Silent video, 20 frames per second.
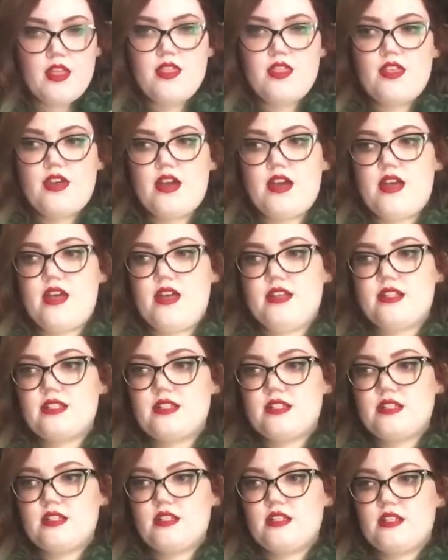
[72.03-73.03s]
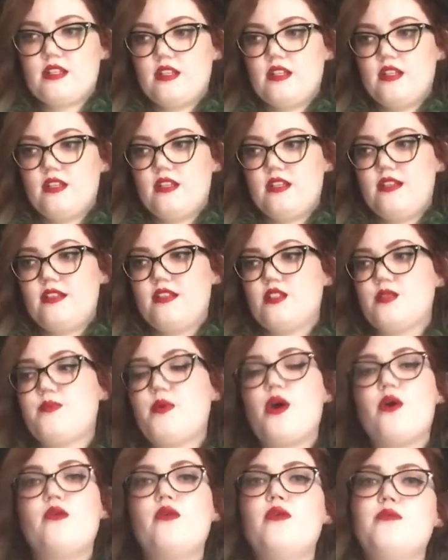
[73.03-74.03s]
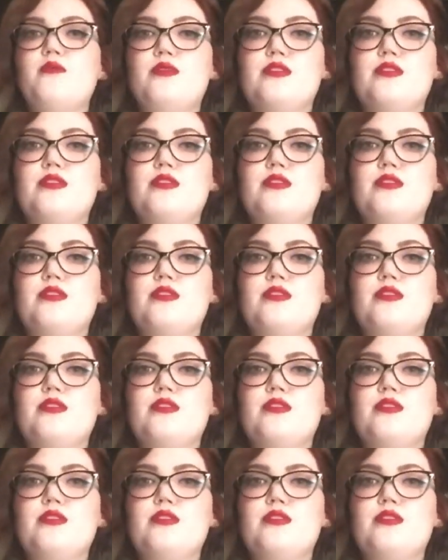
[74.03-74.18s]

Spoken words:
that this poem